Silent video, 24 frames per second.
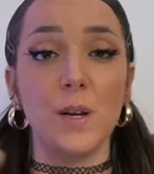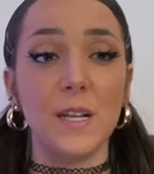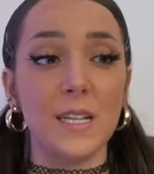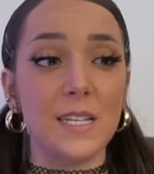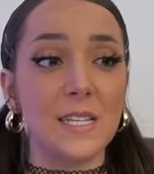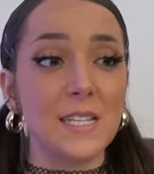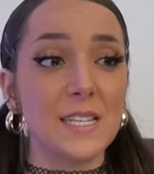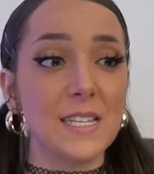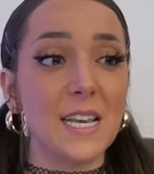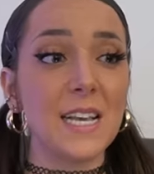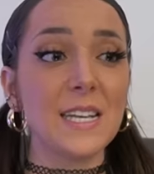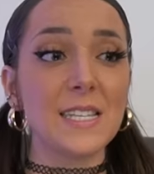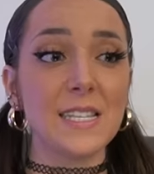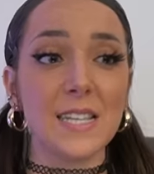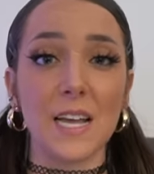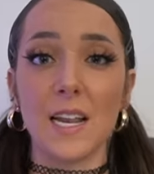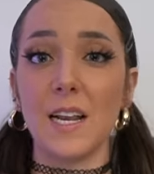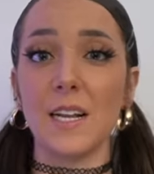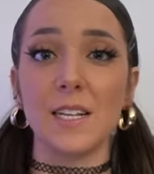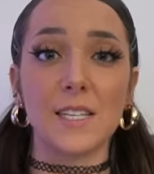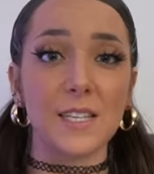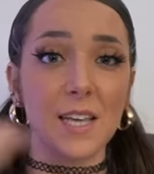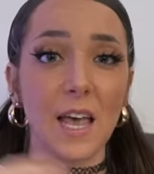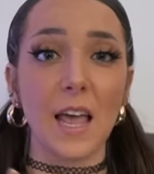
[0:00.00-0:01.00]
would insist
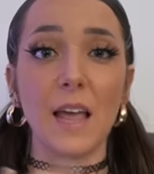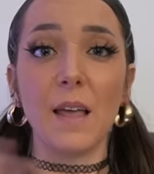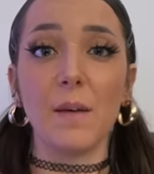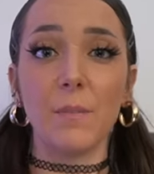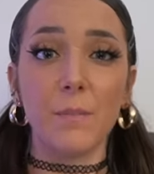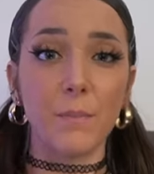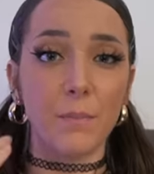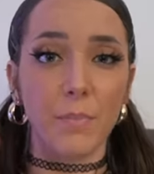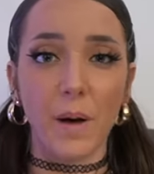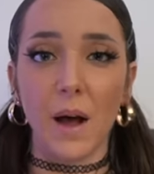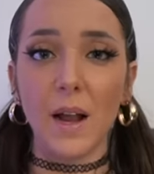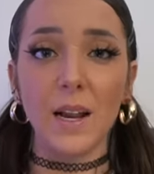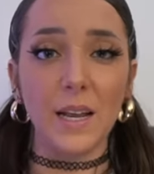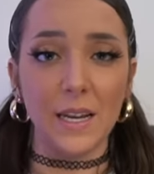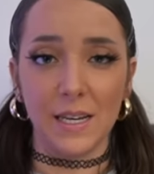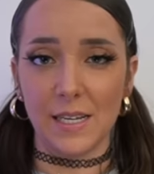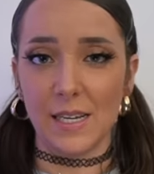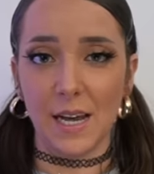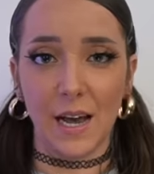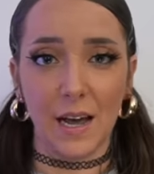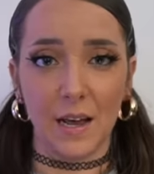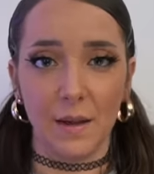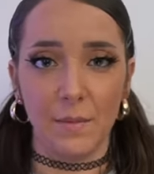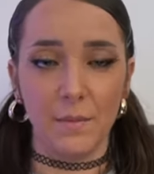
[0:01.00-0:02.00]
that it's like Bunny
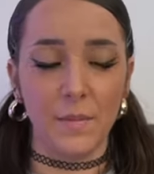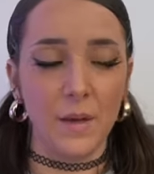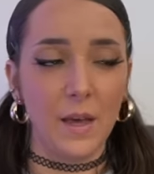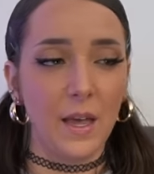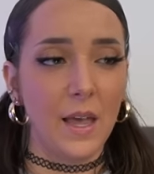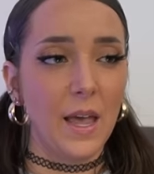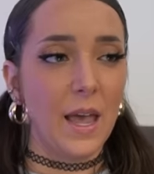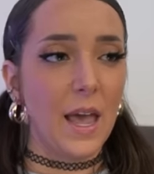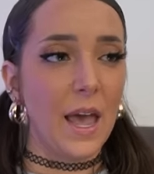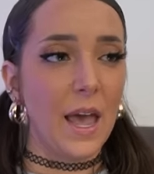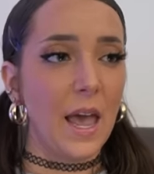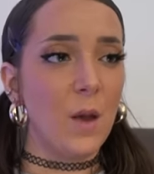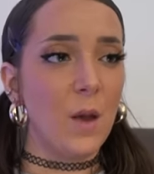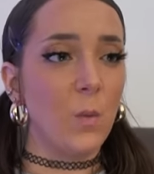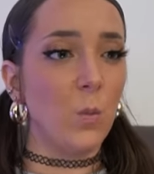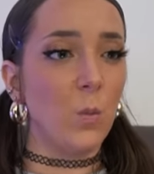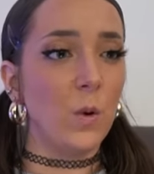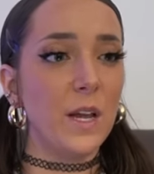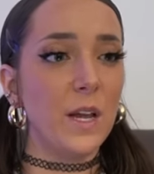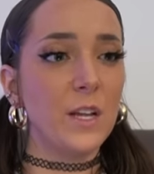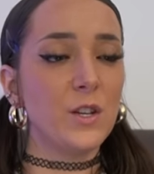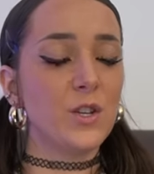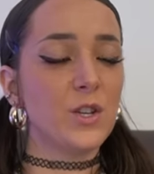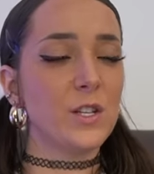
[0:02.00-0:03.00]
time. And
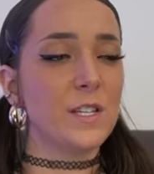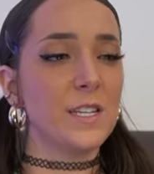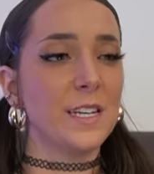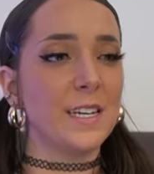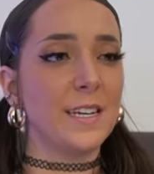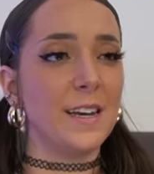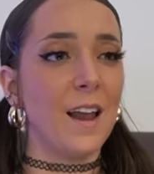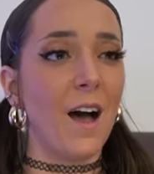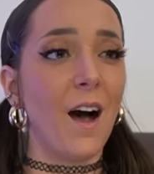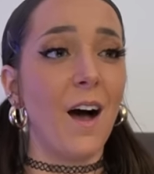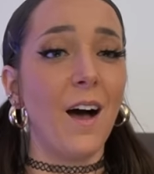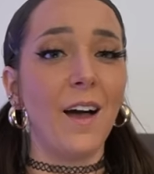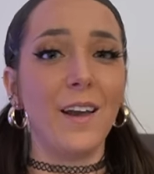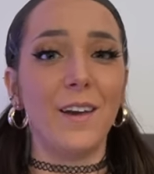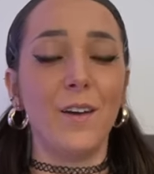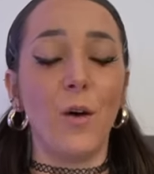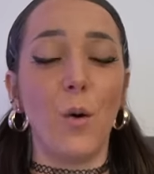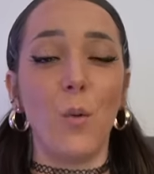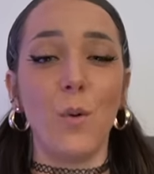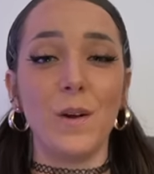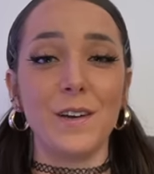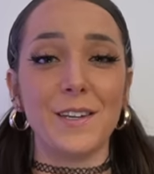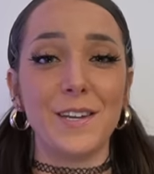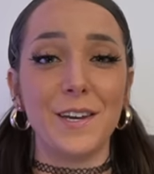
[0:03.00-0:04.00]
we just did not
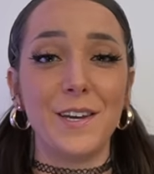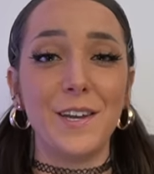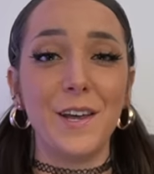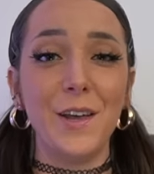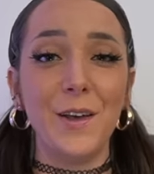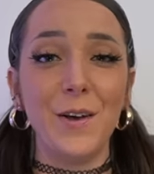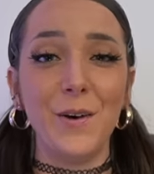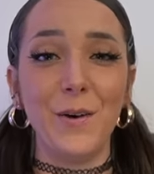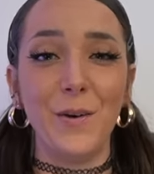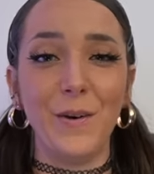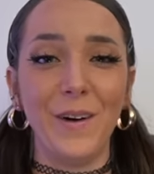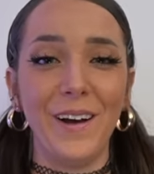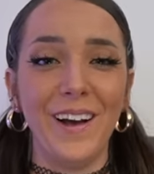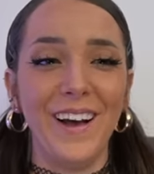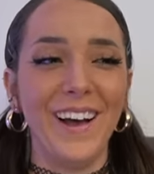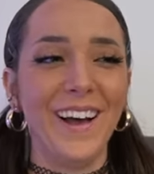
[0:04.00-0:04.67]
know what to do.